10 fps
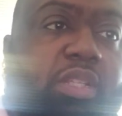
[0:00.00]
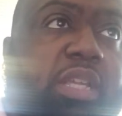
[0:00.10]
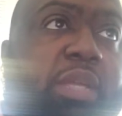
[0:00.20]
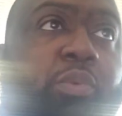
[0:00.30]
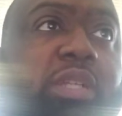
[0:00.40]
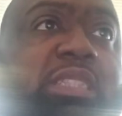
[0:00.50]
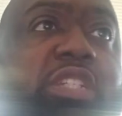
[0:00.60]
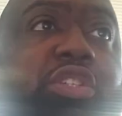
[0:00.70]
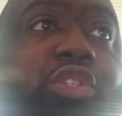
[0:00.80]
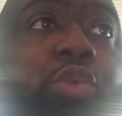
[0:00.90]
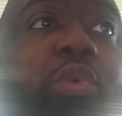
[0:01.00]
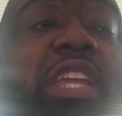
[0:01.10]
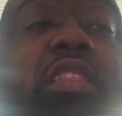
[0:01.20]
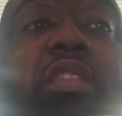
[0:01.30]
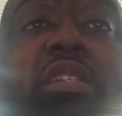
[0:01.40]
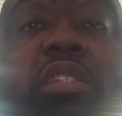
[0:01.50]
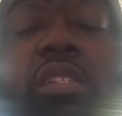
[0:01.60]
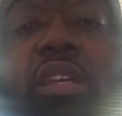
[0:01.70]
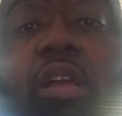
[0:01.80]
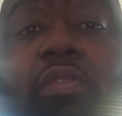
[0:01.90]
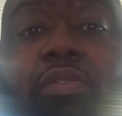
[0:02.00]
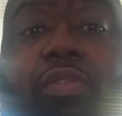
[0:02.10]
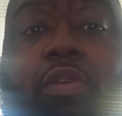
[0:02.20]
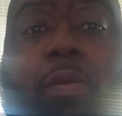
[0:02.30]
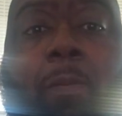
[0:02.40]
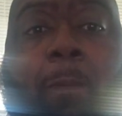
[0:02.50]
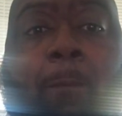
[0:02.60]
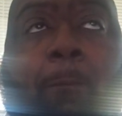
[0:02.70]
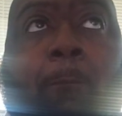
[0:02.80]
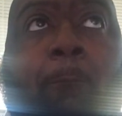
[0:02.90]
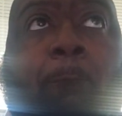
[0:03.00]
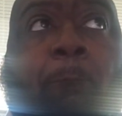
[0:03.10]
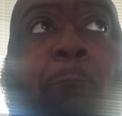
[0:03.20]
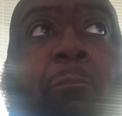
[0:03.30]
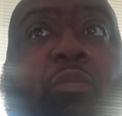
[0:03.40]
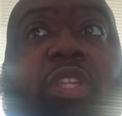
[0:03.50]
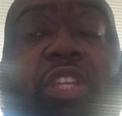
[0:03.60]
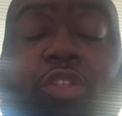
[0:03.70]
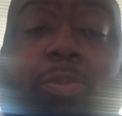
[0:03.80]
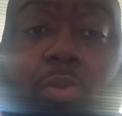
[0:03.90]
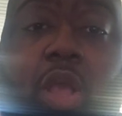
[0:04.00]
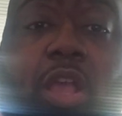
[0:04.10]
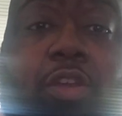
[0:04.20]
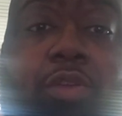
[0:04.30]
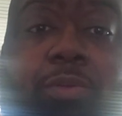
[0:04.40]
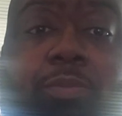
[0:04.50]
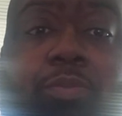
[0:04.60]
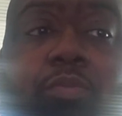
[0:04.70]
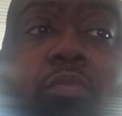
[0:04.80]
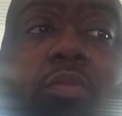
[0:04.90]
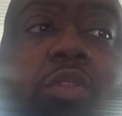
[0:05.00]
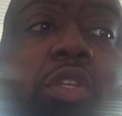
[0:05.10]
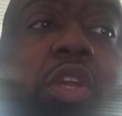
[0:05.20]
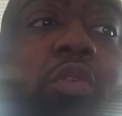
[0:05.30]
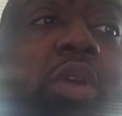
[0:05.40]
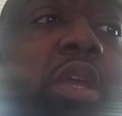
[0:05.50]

he wasn't doing this stuff years prior, you know.